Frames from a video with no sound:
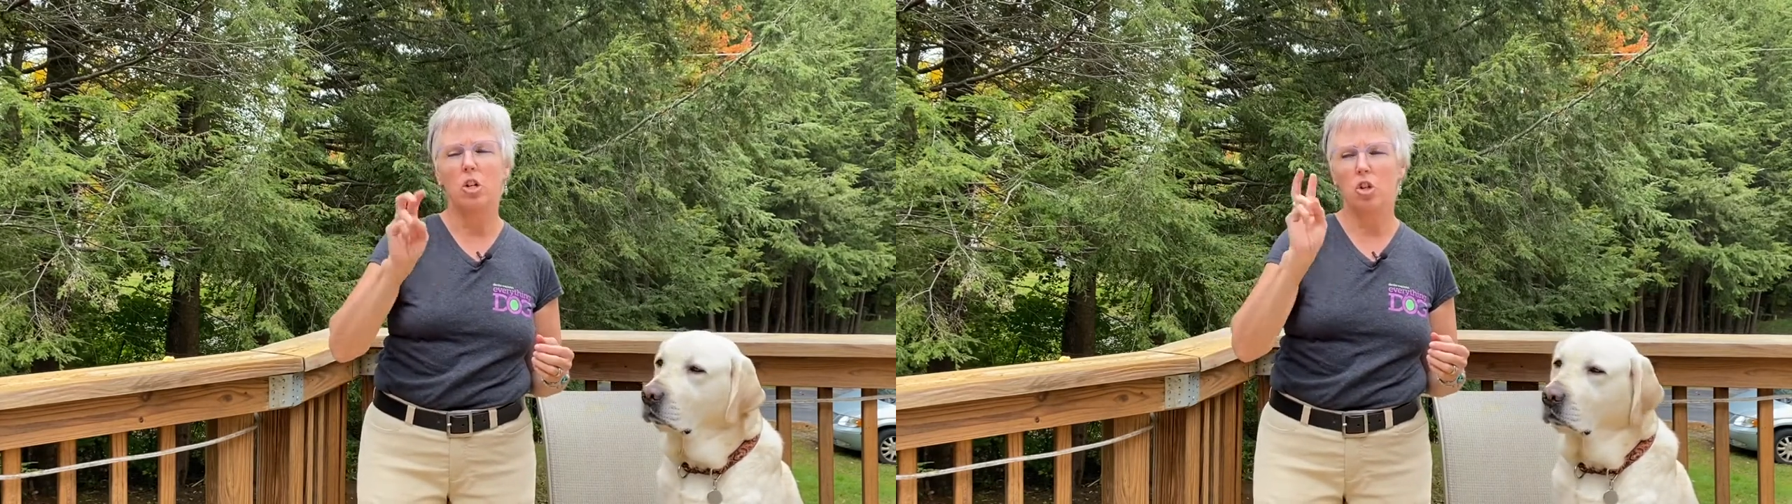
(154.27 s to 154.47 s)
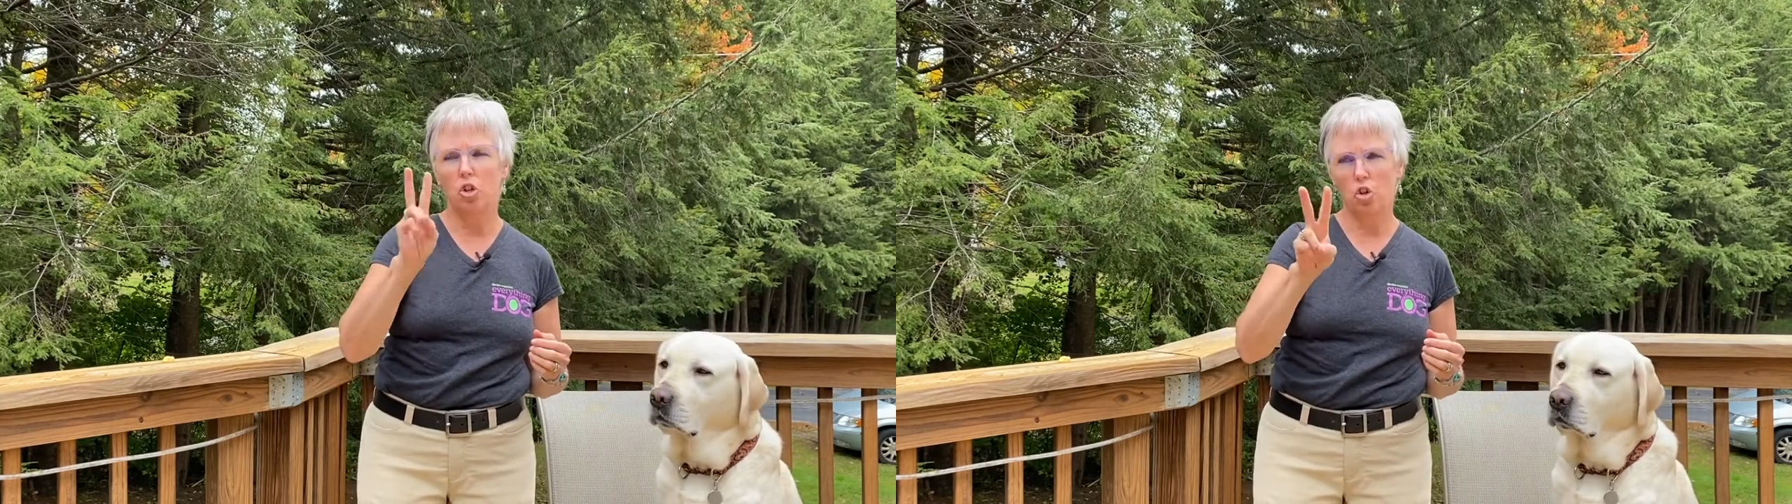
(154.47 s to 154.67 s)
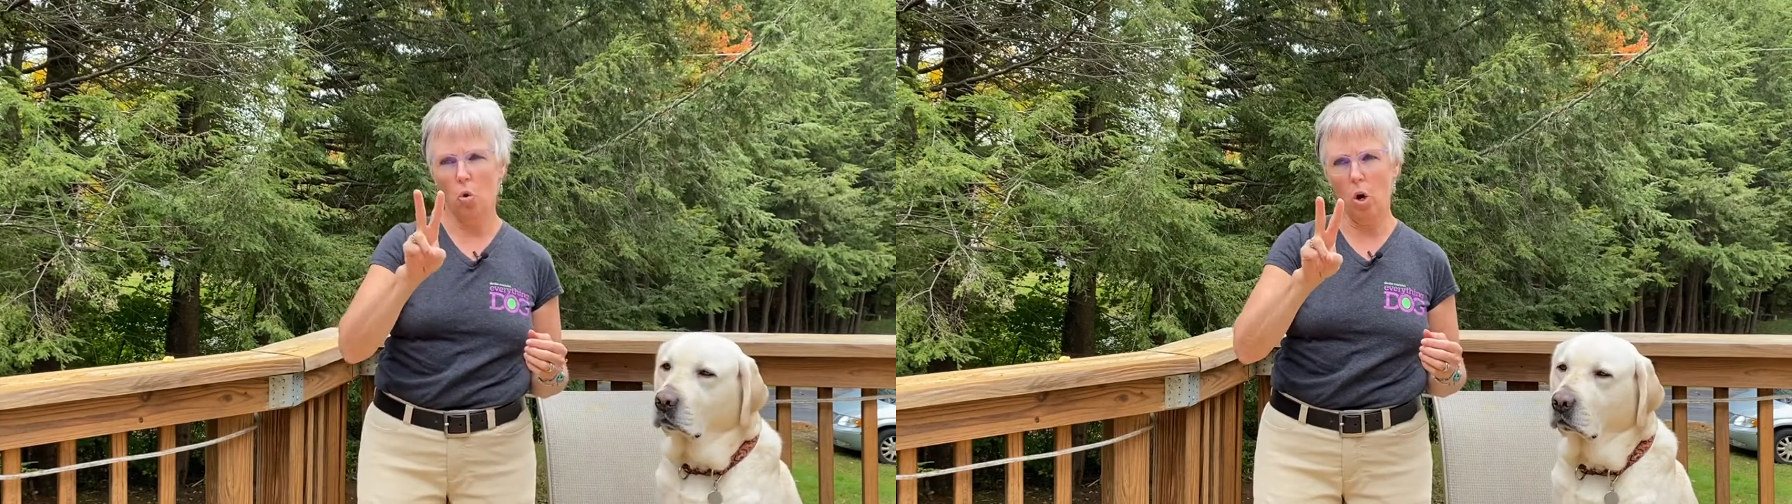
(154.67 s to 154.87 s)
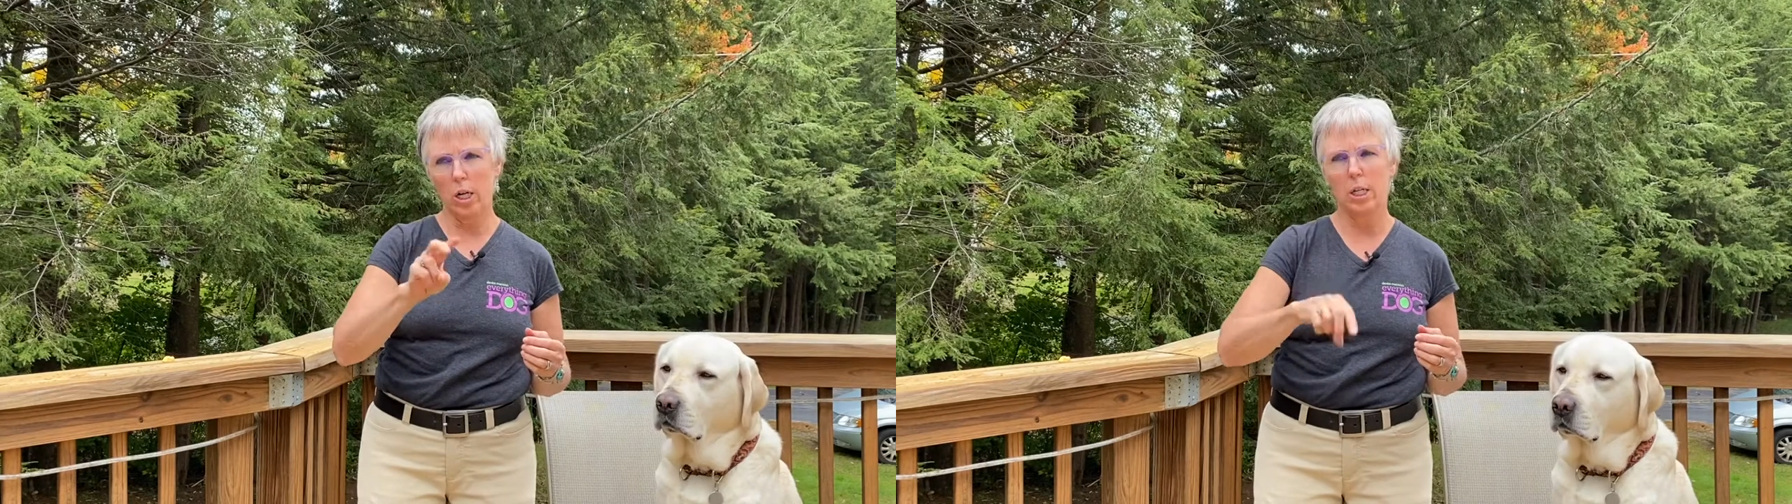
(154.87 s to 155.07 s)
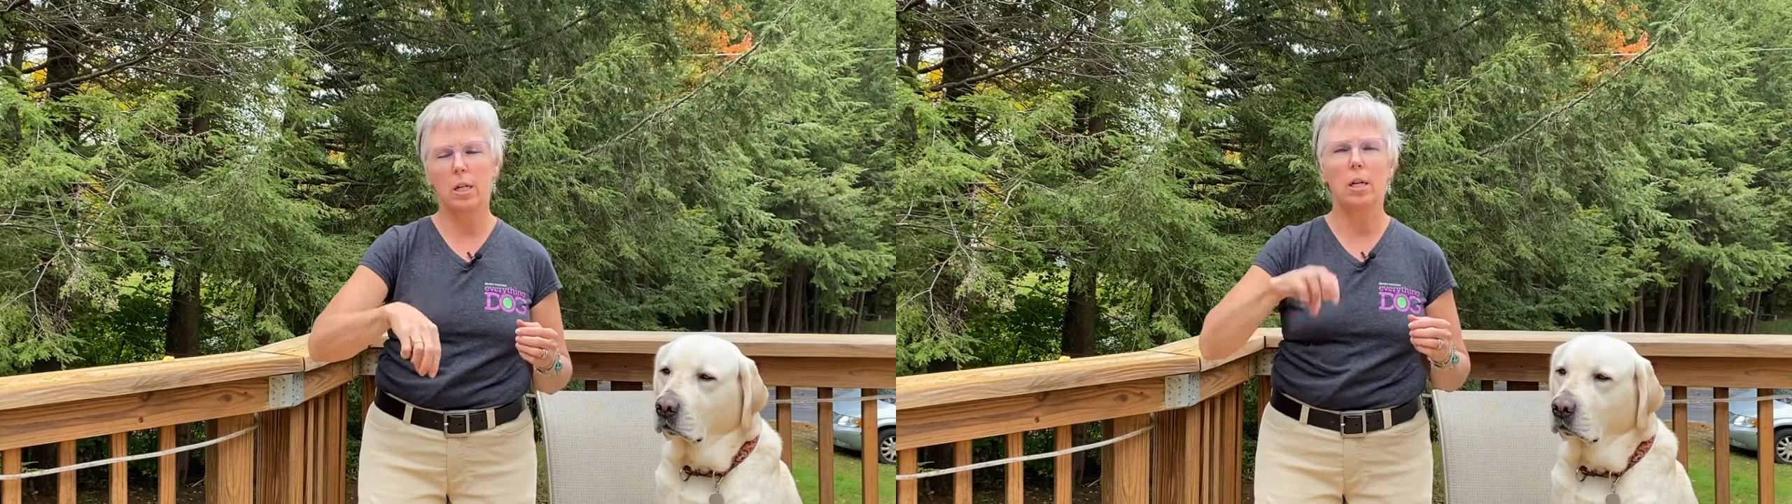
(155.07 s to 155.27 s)

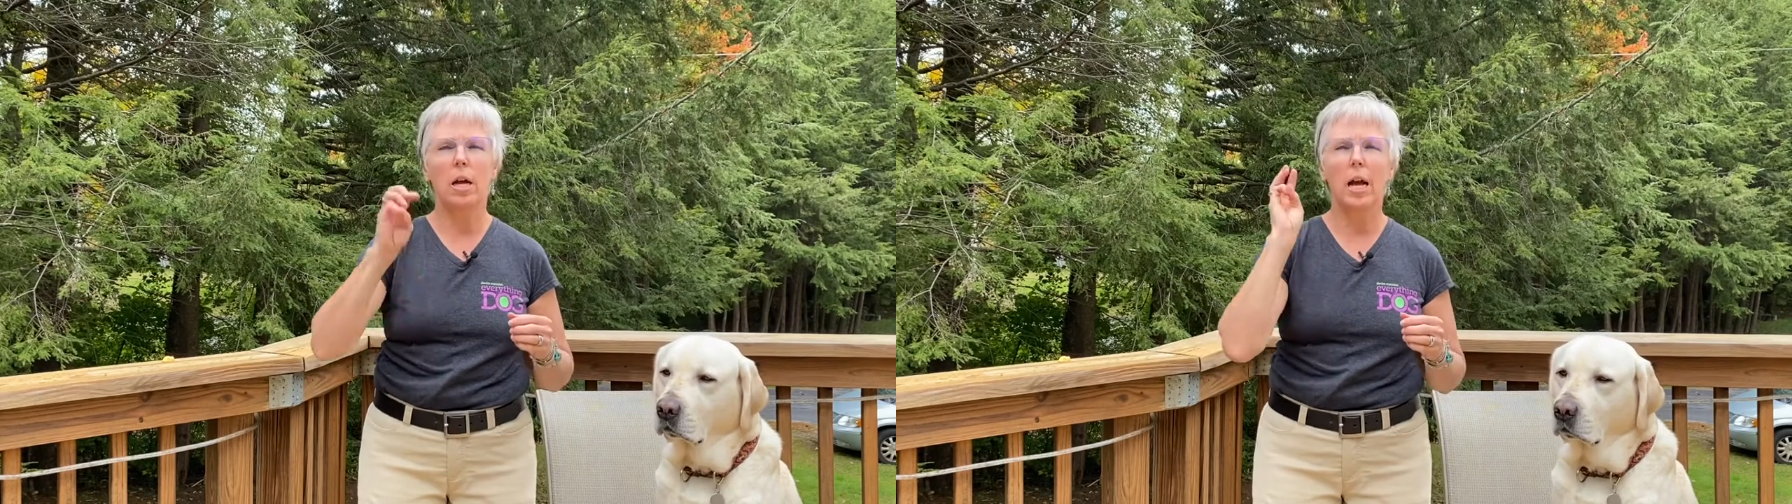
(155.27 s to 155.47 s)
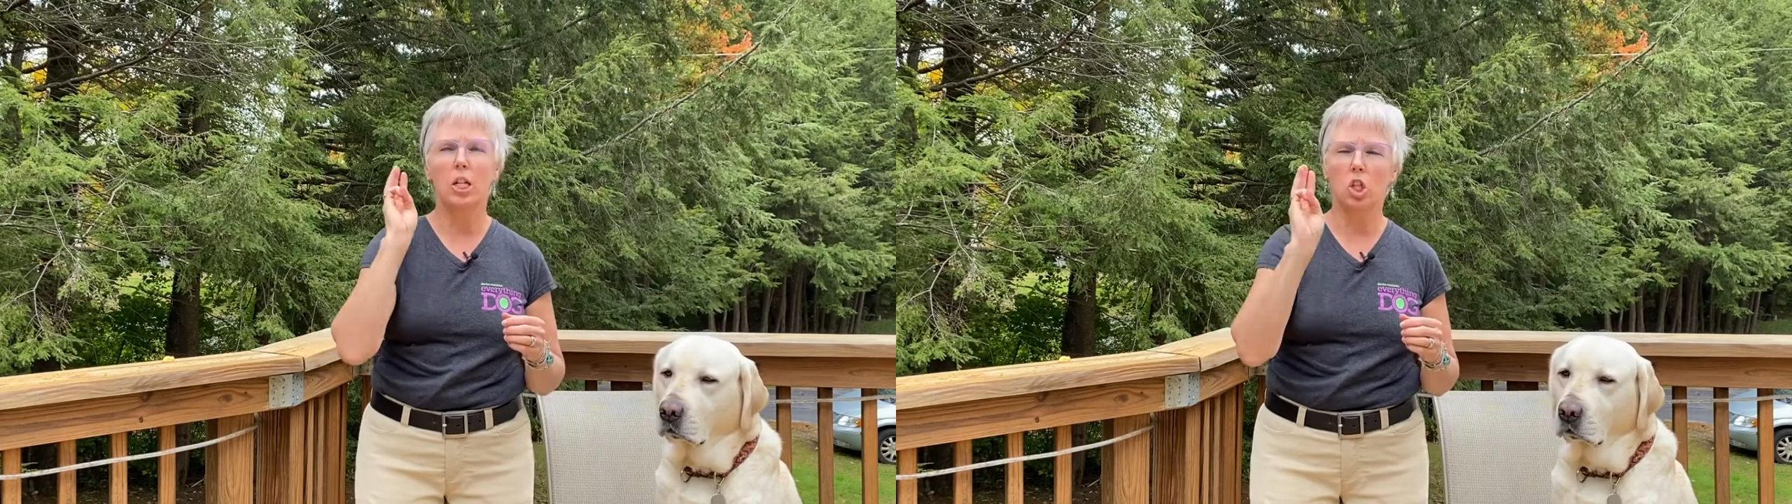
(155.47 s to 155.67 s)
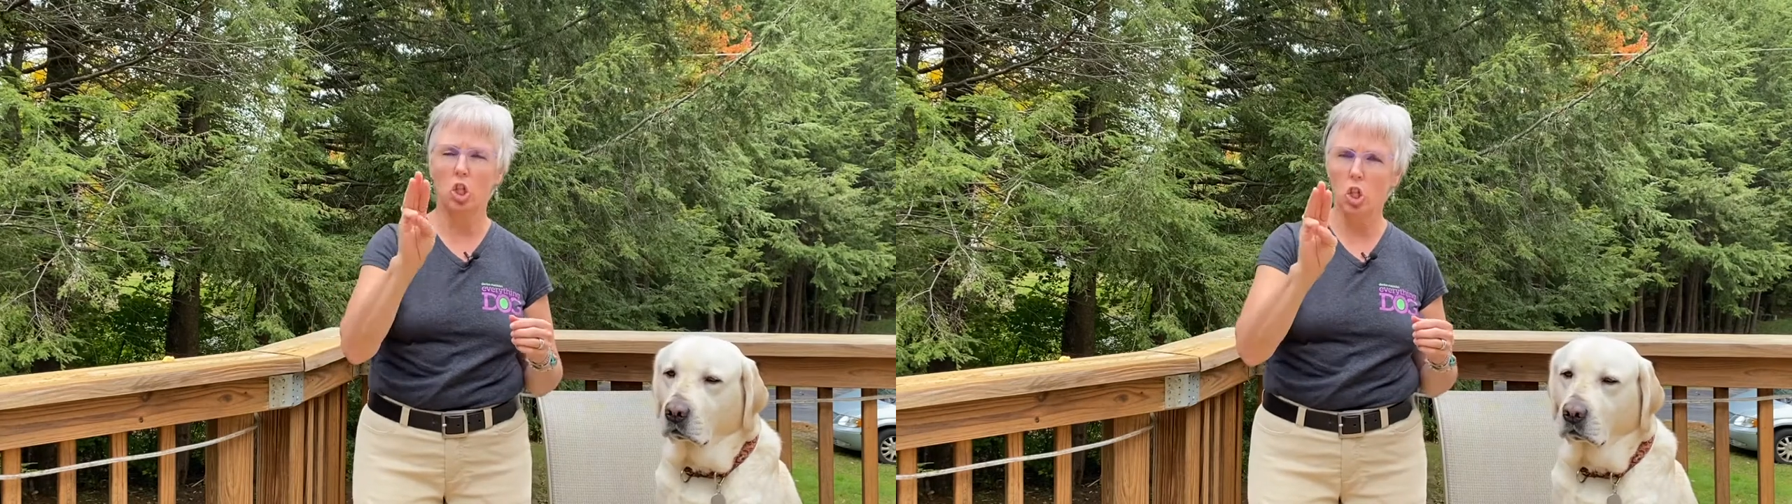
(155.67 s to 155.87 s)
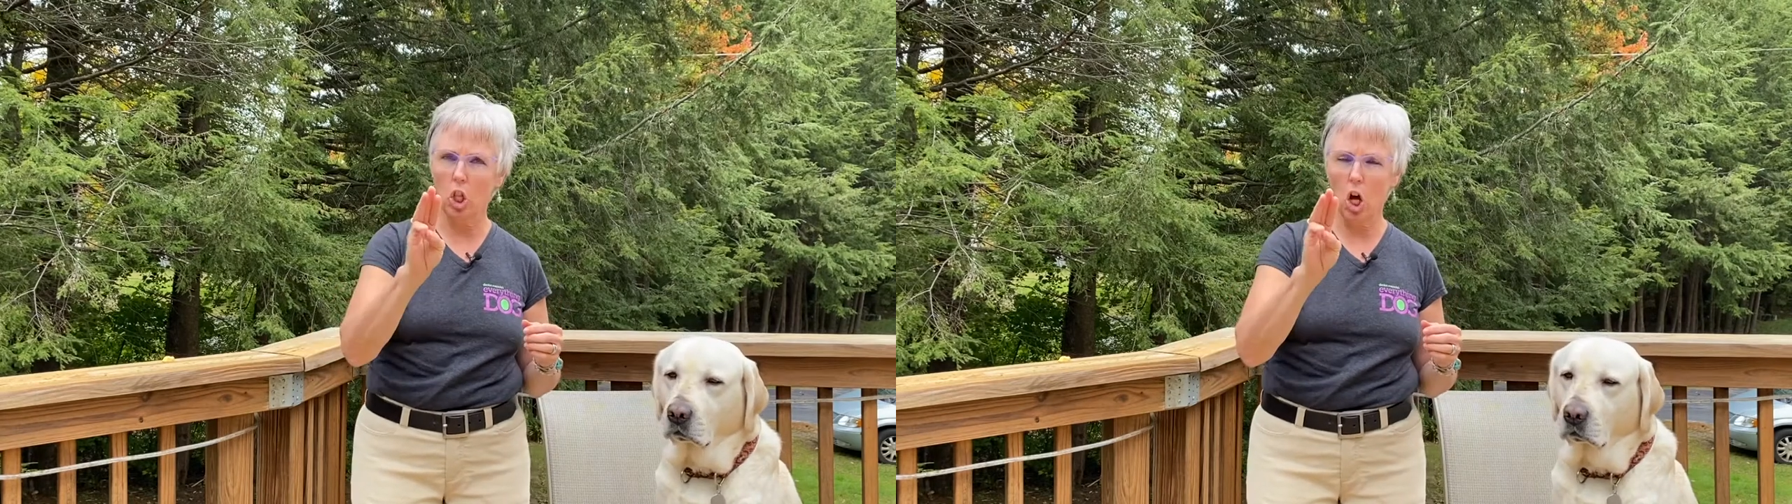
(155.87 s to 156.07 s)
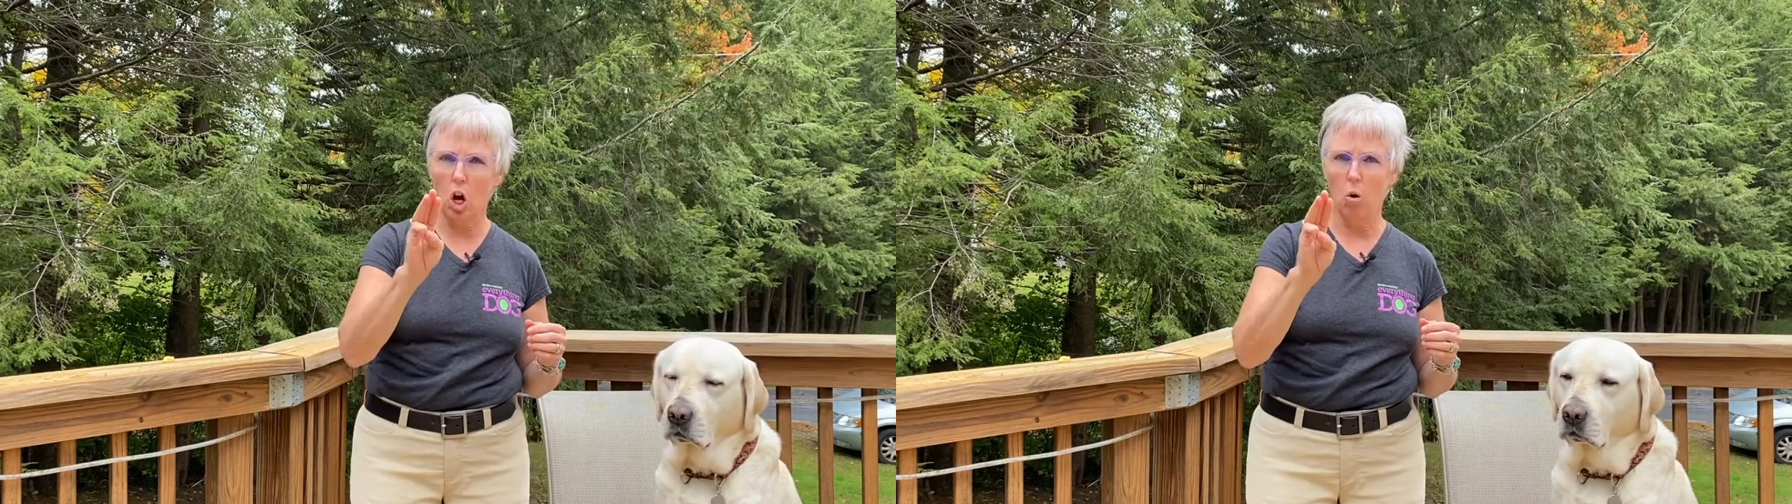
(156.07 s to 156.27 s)
short, and
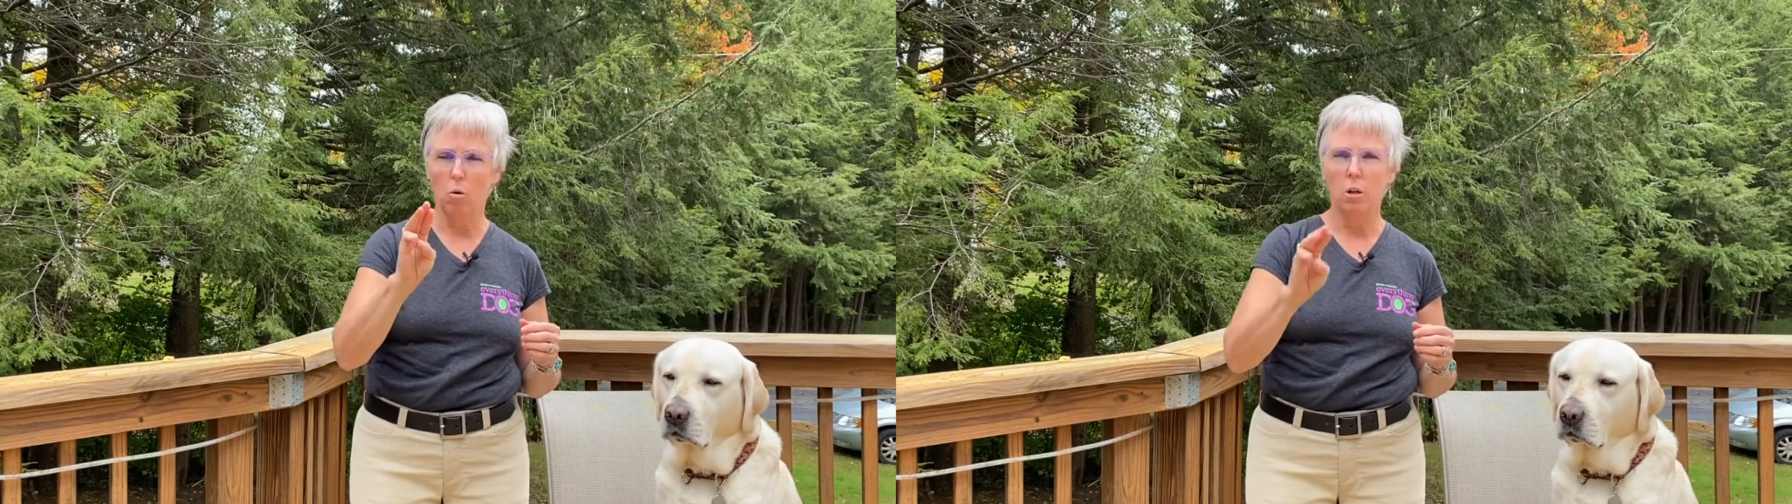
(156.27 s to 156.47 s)
slow.